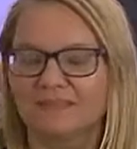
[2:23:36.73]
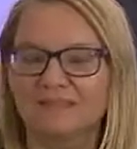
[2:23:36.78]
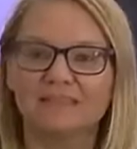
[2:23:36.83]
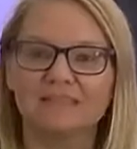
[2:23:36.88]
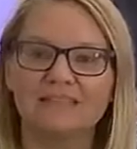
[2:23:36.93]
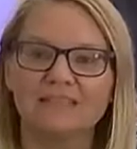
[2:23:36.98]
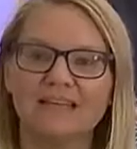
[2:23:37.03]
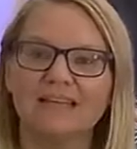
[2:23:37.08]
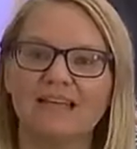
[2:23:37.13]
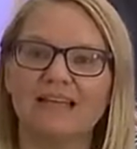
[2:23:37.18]

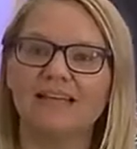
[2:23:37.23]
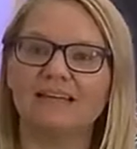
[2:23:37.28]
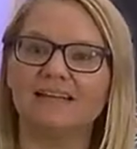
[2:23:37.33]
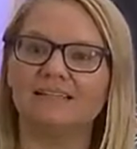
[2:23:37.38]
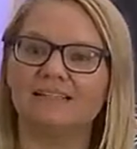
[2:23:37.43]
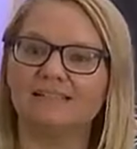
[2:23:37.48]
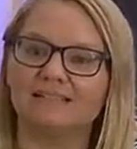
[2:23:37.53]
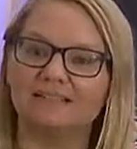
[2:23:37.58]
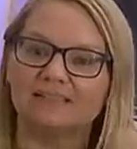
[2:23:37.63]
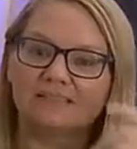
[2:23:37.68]

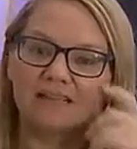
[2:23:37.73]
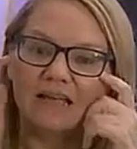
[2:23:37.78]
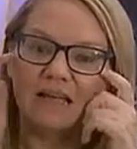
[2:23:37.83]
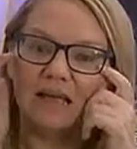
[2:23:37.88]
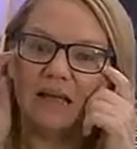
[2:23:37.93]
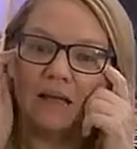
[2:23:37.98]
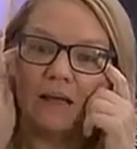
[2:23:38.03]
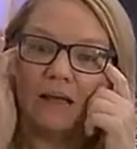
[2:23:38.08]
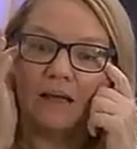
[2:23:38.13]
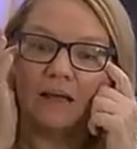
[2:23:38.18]
Yes.
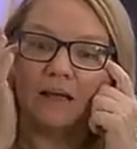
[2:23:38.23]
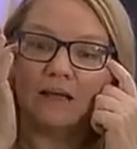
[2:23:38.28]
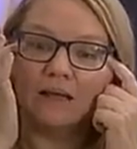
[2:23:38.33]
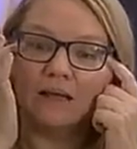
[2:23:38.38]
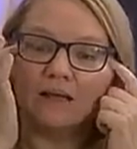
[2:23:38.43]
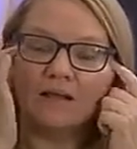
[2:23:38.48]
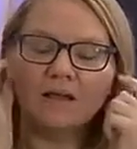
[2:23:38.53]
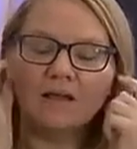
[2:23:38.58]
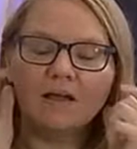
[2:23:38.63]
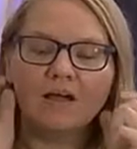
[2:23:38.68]

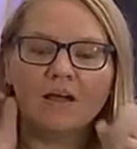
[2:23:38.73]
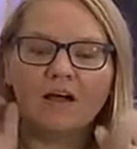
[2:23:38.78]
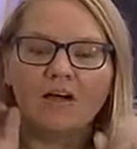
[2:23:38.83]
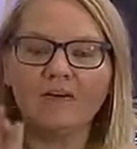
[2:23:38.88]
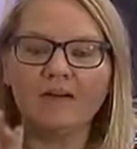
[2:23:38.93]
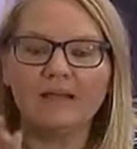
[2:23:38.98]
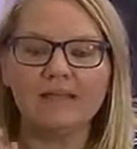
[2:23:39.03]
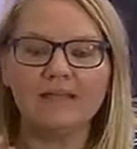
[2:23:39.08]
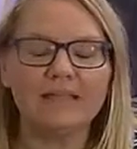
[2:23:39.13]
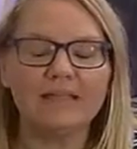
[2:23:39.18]
All
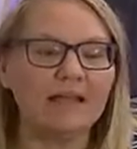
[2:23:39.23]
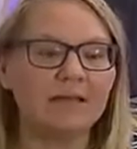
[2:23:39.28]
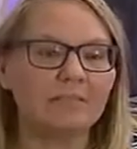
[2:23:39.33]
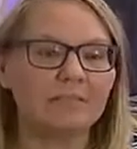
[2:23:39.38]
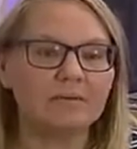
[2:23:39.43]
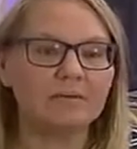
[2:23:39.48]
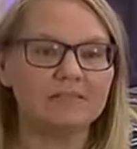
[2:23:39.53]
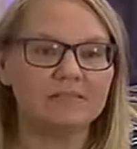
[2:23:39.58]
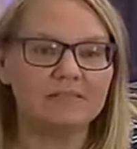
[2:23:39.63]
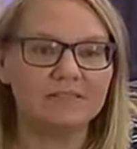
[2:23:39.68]
right, yeah, I'm
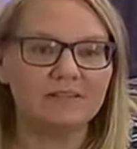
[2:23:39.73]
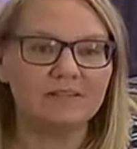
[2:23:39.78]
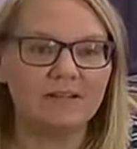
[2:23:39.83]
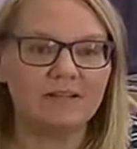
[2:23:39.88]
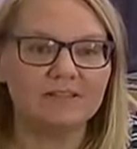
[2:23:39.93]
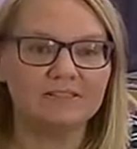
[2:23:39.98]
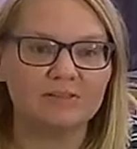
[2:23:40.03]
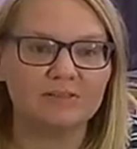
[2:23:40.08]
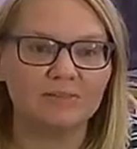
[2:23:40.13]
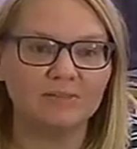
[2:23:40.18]
going to see you
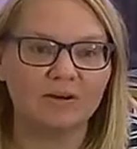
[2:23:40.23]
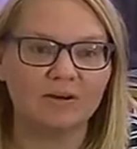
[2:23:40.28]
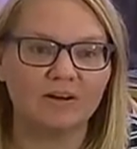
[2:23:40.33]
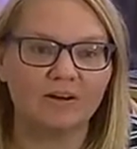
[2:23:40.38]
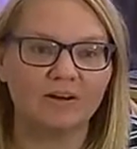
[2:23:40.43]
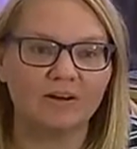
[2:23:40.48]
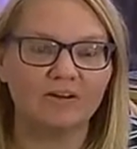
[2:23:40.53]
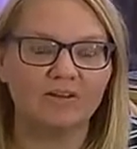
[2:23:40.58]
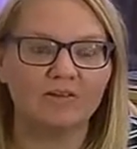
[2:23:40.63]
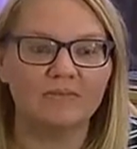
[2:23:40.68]
guys
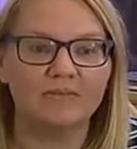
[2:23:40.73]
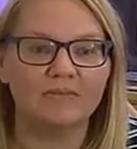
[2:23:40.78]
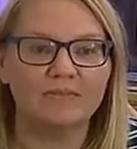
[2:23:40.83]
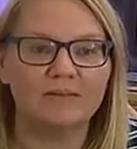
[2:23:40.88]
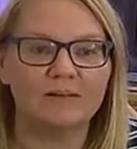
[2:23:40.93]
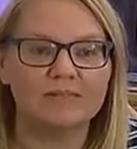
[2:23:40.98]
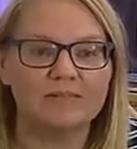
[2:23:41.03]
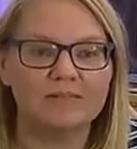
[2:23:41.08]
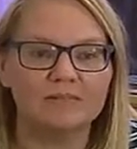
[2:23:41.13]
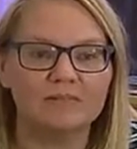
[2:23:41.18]
tomorrow.
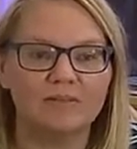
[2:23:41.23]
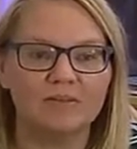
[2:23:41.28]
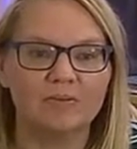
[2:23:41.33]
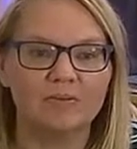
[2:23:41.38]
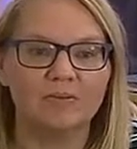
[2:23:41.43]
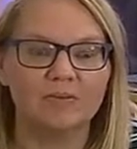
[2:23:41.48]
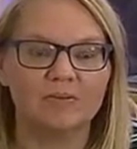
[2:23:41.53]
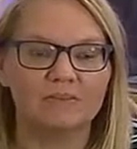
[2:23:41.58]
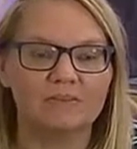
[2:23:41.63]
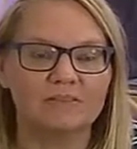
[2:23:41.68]
My
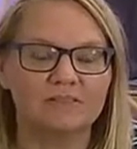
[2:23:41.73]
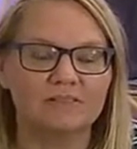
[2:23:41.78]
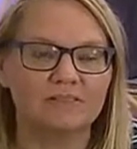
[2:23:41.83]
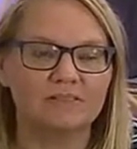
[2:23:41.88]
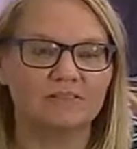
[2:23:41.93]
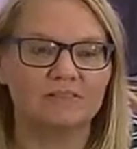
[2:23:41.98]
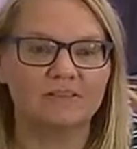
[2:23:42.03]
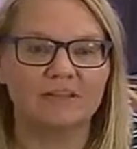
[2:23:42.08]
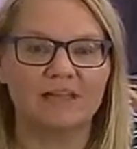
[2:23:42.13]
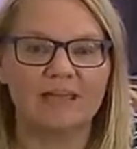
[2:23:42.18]
sleep
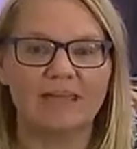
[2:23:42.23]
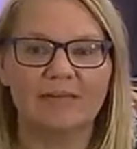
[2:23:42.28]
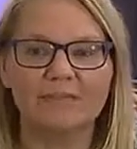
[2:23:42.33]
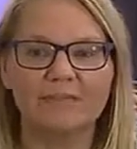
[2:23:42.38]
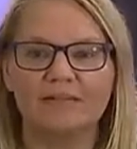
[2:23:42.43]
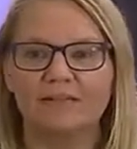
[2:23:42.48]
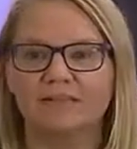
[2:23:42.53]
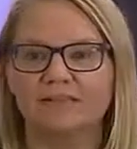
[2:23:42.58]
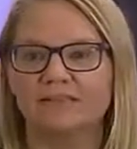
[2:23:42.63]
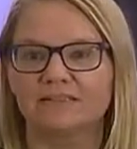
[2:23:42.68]
is
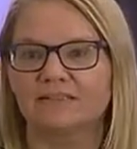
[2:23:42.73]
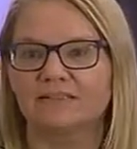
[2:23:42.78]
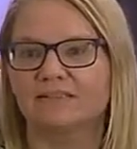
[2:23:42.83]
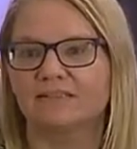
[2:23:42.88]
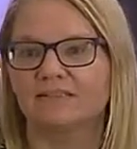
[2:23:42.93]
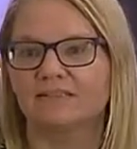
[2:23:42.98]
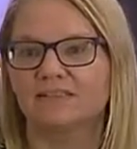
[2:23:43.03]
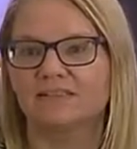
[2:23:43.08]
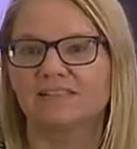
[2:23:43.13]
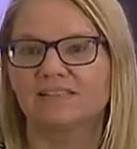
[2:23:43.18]
eminent.
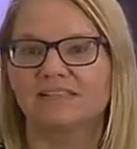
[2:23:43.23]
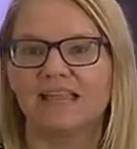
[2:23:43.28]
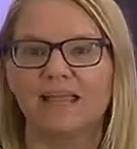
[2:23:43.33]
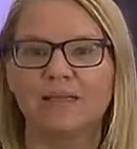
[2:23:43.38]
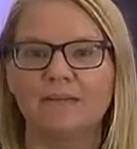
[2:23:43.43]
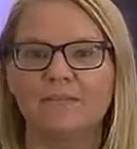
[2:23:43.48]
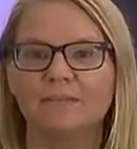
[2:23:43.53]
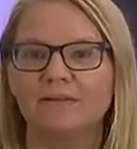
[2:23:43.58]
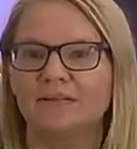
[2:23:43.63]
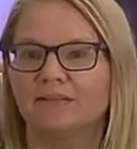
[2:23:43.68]
It's
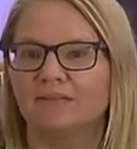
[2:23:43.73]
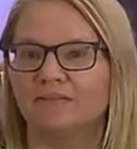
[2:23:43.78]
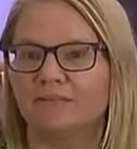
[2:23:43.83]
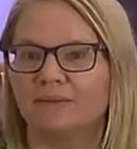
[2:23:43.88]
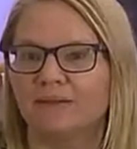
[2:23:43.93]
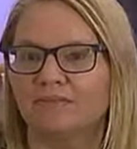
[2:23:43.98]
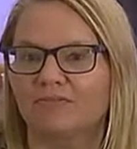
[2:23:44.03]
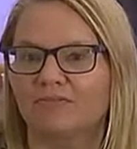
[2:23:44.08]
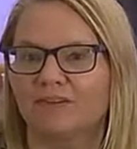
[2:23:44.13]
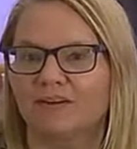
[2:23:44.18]
eminent,
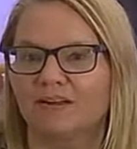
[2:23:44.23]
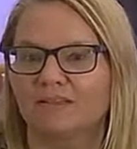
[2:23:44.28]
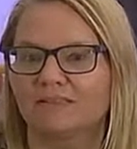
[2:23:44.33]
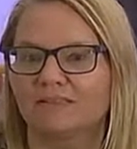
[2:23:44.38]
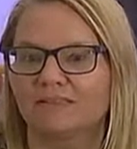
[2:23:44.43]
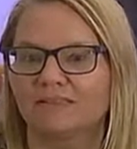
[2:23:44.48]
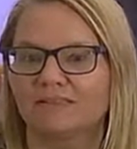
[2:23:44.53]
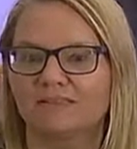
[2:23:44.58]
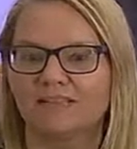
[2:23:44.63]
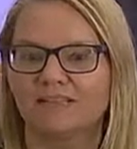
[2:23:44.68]
my
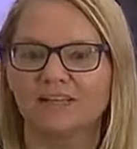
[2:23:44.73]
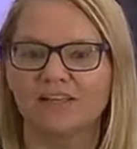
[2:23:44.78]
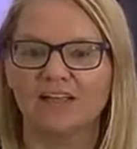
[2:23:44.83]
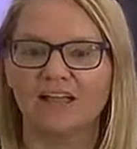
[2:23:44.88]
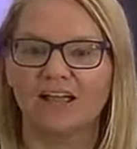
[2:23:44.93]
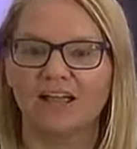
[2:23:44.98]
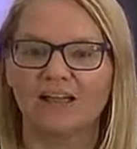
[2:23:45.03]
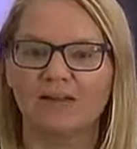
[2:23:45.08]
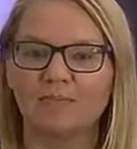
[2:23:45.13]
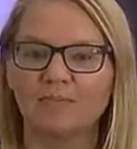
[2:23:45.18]
friends.
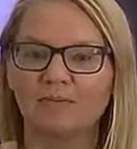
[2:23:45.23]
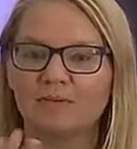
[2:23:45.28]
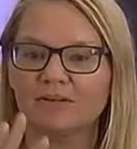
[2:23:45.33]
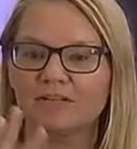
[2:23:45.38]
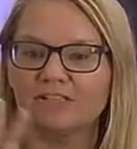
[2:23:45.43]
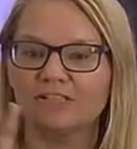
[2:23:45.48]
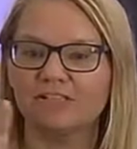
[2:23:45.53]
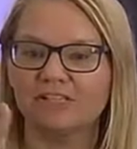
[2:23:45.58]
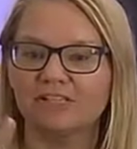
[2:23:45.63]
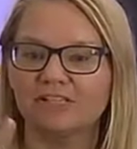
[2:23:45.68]
I
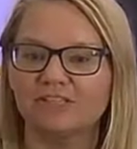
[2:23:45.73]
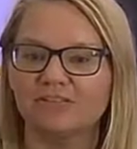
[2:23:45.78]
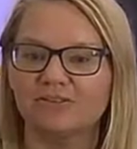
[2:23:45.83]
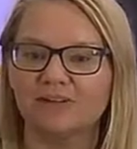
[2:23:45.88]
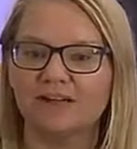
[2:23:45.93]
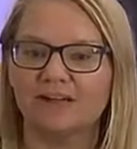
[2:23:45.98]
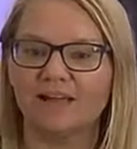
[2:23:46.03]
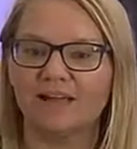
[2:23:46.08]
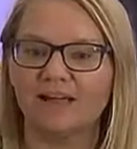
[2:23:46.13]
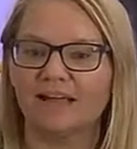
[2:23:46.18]
appreciate you
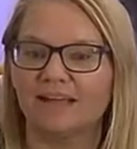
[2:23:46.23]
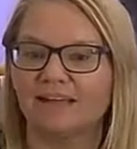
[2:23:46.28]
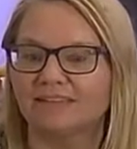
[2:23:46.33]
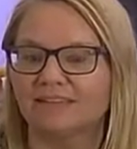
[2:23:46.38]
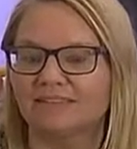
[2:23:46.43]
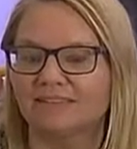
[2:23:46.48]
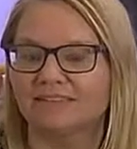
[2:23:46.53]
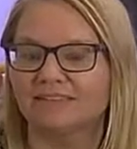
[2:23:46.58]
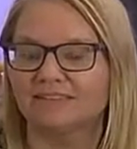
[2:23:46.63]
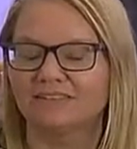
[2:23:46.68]

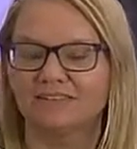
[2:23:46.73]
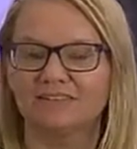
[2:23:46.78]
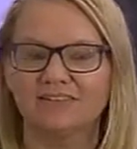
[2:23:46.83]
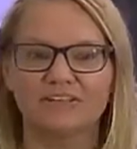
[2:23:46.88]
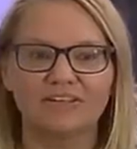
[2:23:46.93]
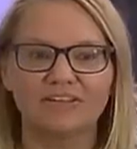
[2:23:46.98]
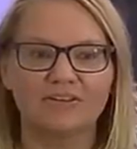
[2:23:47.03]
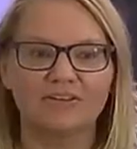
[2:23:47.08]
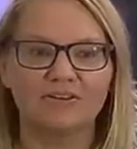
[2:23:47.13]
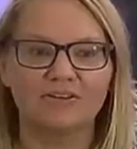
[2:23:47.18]
guys.
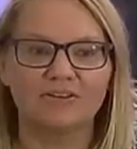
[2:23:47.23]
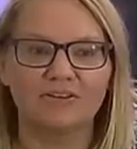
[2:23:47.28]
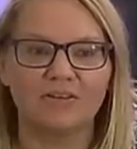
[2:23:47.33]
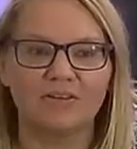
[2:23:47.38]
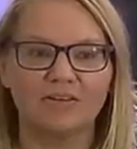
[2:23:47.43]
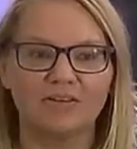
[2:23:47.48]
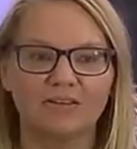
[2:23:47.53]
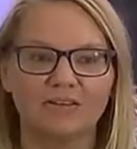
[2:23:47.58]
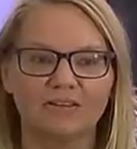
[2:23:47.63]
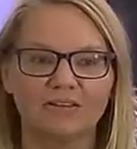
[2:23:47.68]
You're
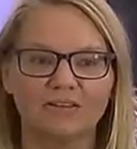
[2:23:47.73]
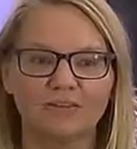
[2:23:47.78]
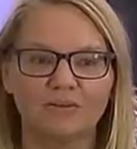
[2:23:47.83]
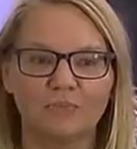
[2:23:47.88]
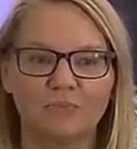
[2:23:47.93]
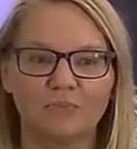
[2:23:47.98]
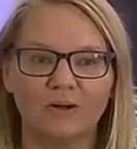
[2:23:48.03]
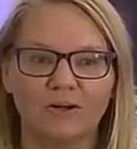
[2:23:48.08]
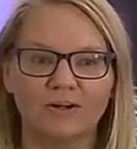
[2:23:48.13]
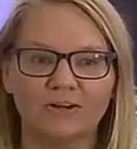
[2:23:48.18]
all
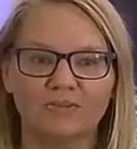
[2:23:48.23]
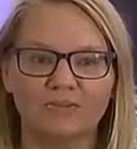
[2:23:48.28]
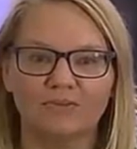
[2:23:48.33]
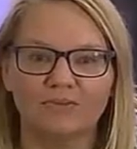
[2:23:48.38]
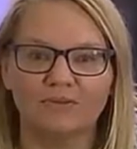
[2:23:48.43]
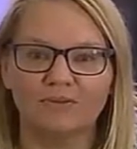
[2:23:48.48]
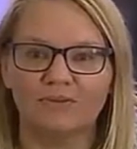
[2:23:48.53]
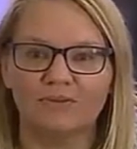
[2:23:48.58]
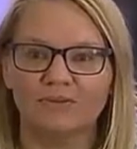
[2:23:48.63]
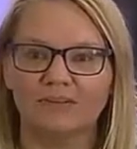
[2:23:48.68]

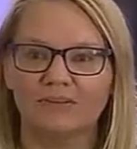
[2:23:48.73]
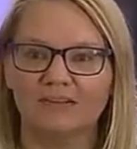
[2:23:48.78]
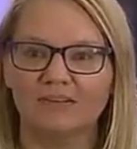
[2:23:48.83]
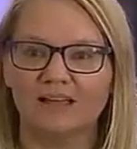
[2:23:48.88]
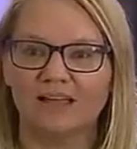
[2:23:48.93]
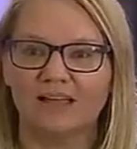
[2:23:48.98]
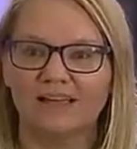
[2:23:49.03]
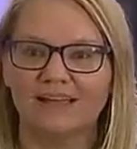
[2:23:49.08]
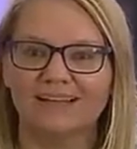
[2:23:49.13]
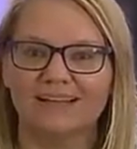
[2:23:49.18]

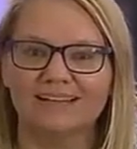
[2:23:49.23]
wonderful.